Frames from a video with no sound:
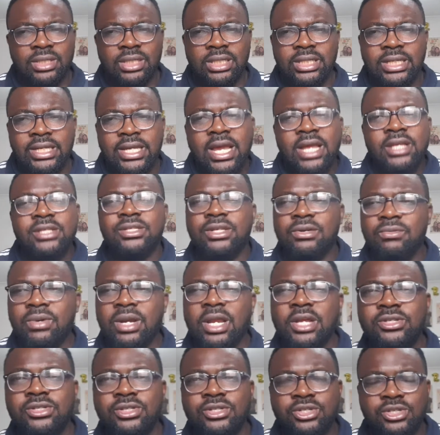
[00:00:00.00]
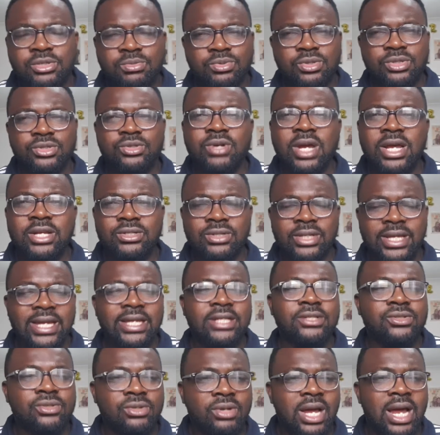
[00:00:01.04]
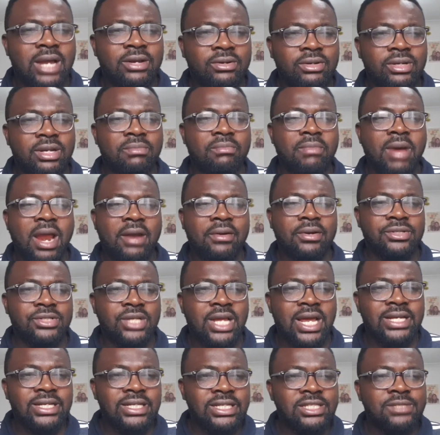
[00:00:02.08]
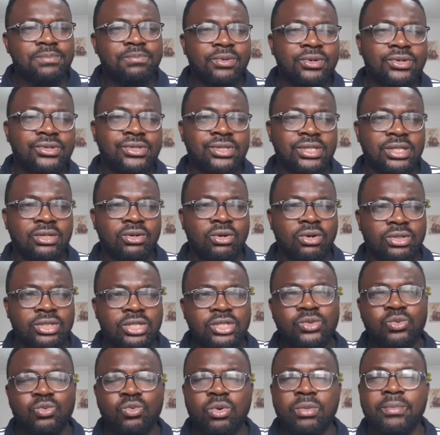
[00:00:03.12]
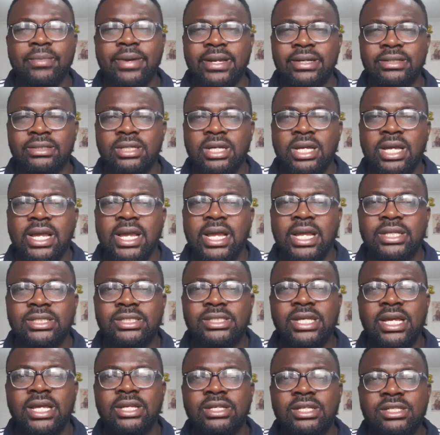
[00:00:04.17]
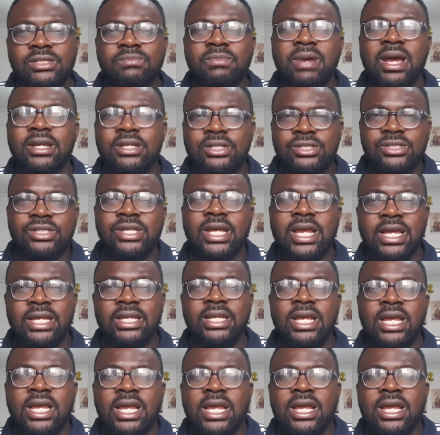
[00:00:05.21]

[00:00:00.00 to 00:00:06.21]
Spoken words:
here's a relationship you're trying to get into another marriage, and this person or this woman is saying, this man is saying,